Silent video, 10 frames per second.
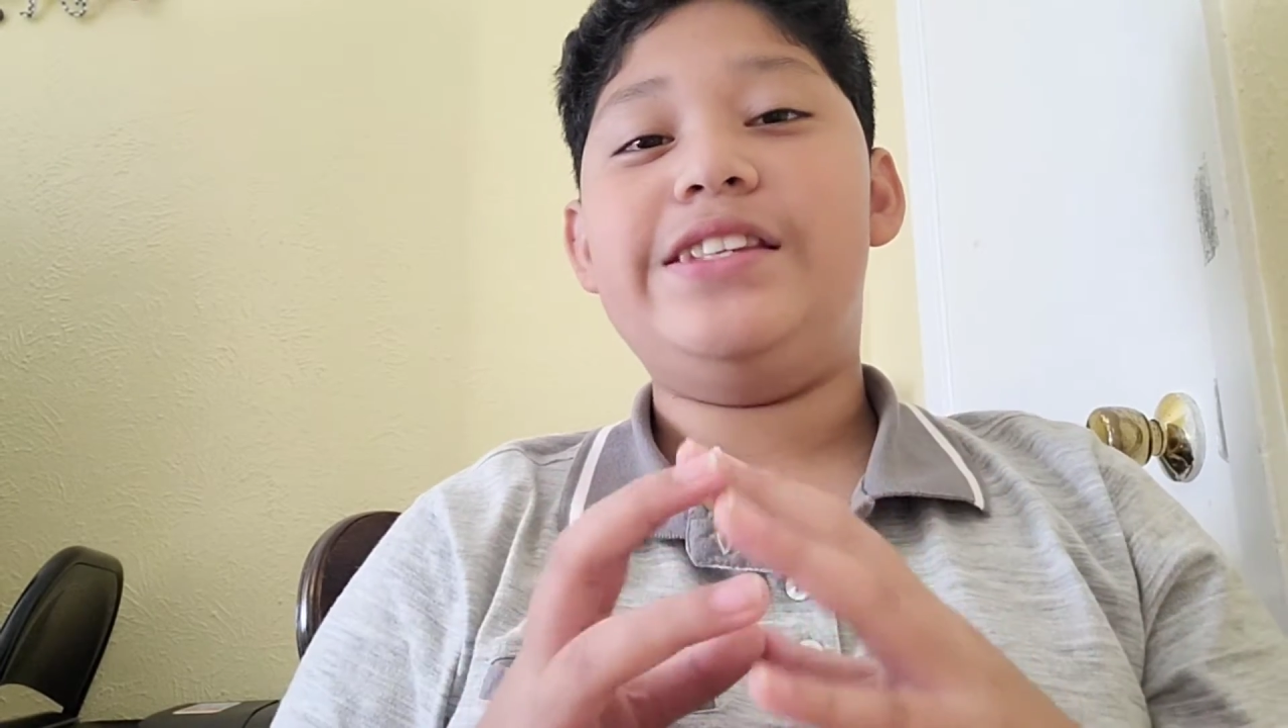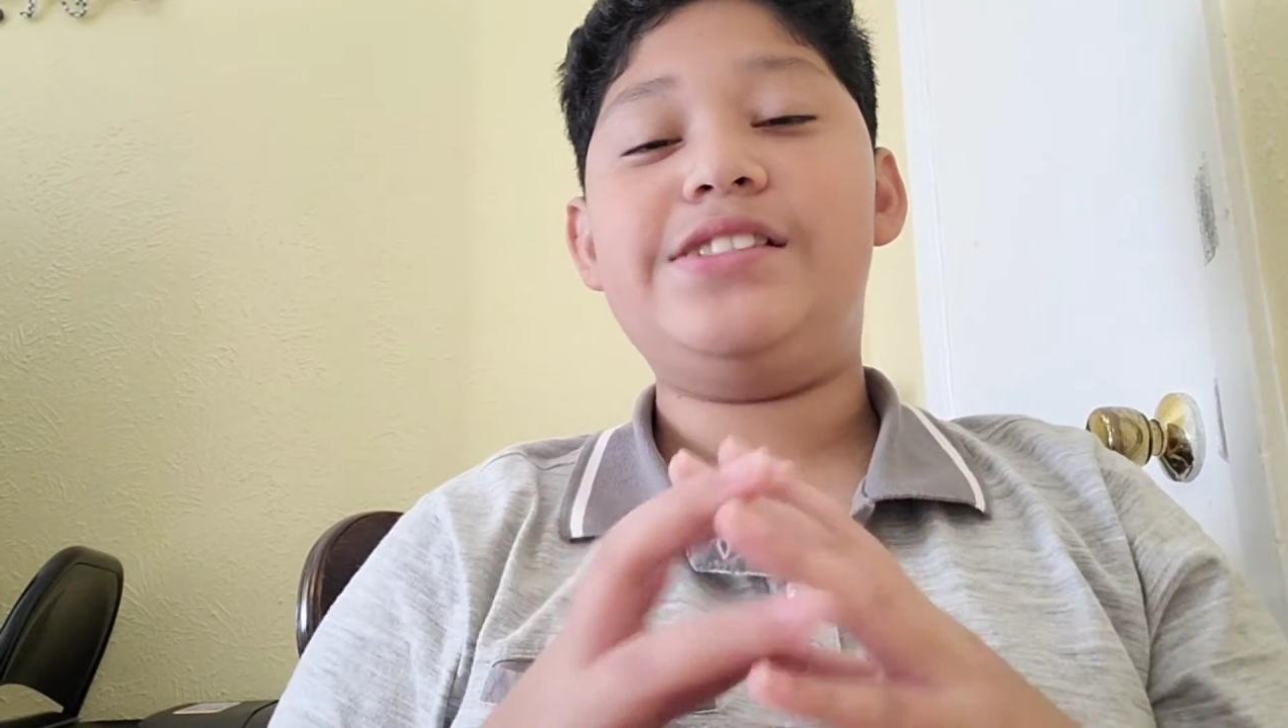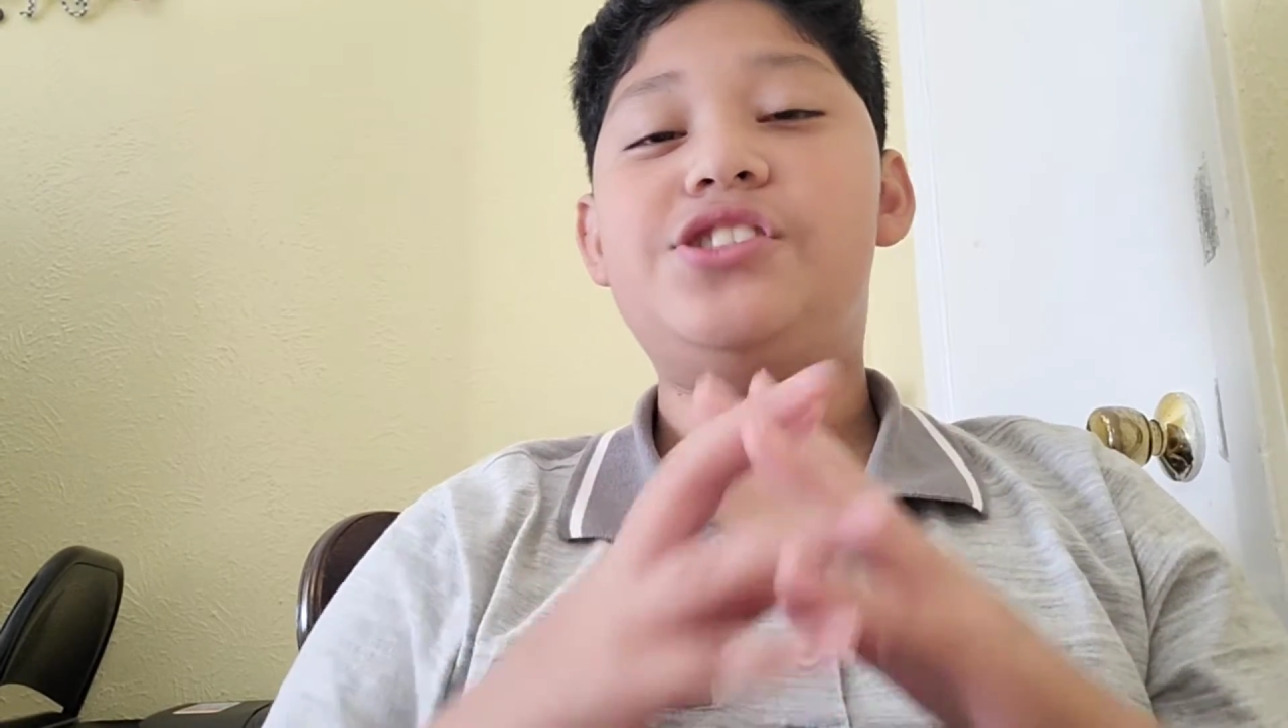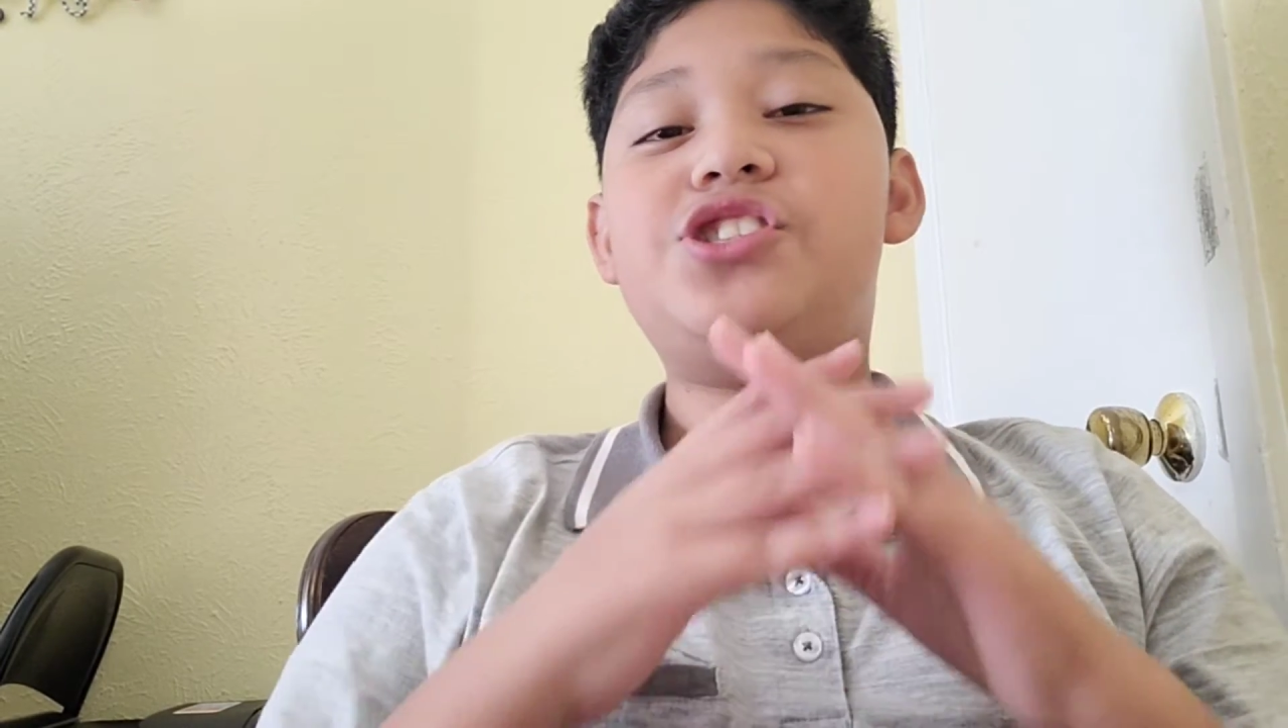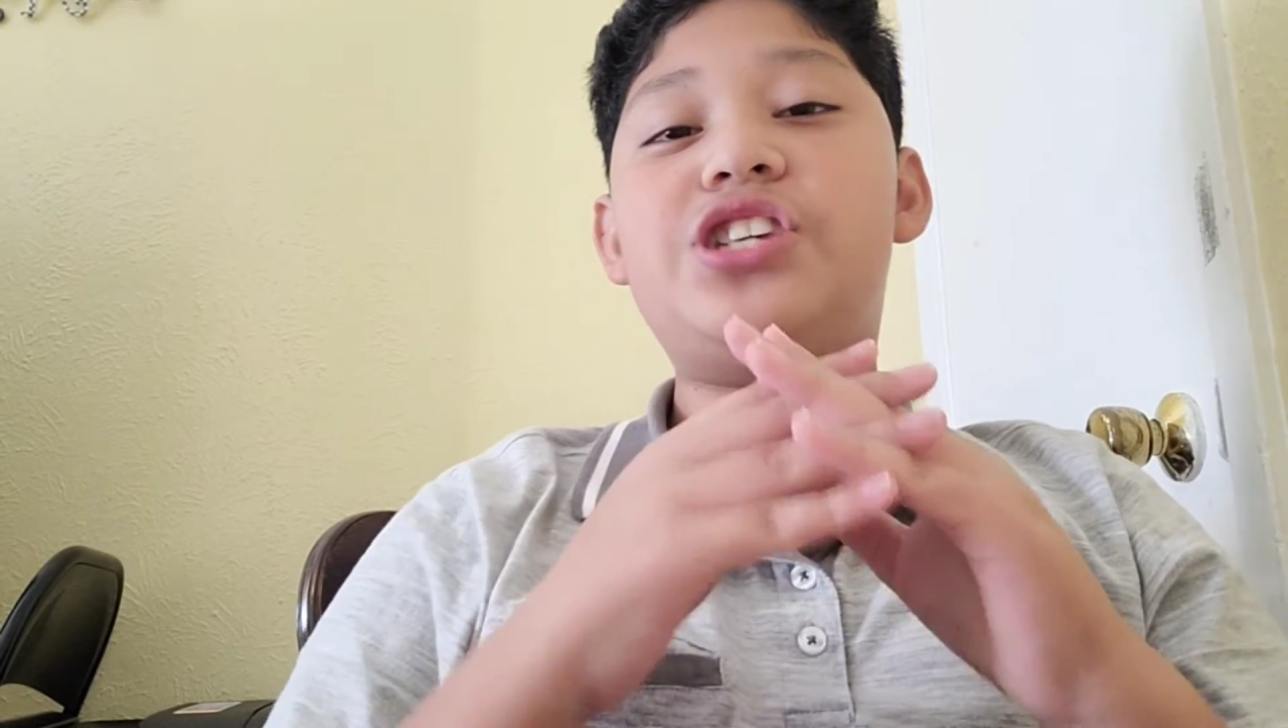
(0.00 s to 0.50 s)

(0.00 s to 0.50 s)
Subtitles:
this